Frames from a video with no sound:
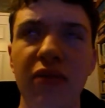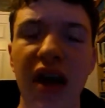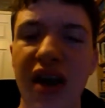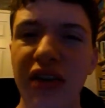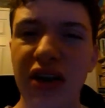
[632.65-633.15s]

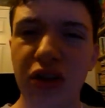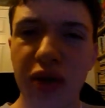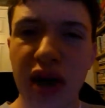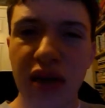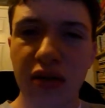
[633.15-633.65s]
have an issue
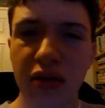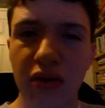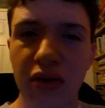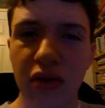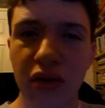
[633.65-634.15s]
with that?
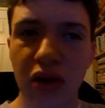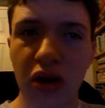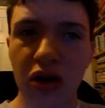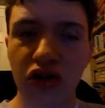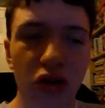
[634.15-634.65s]

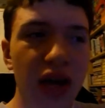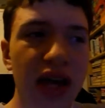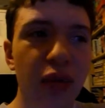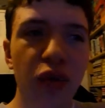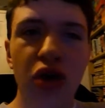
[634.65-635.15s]
Surely
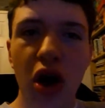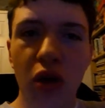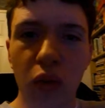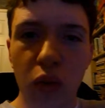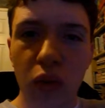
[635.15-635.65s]
he would know.